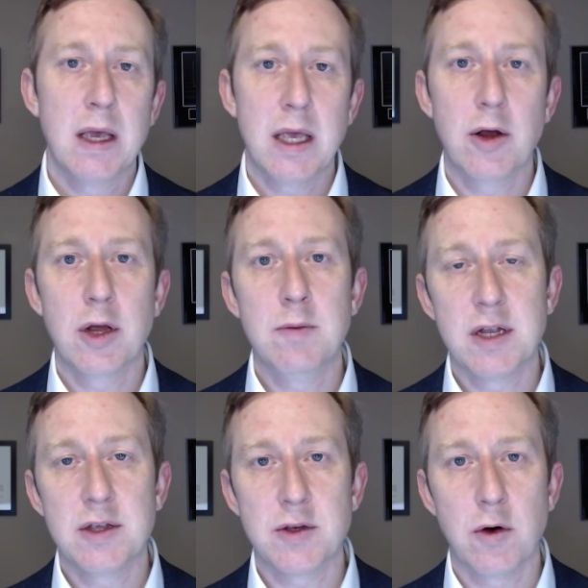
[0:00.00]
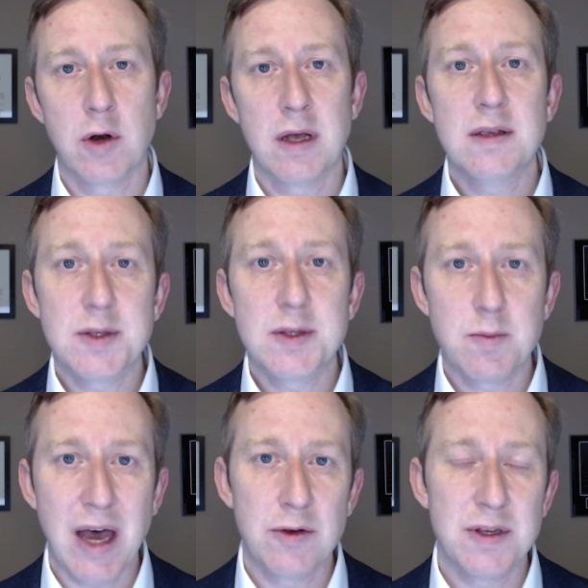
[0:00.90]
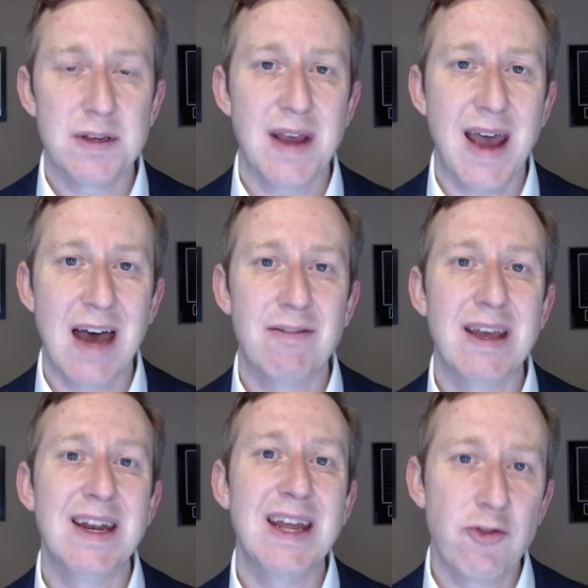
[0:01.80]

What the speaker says: Here in Minnesota, spouses have an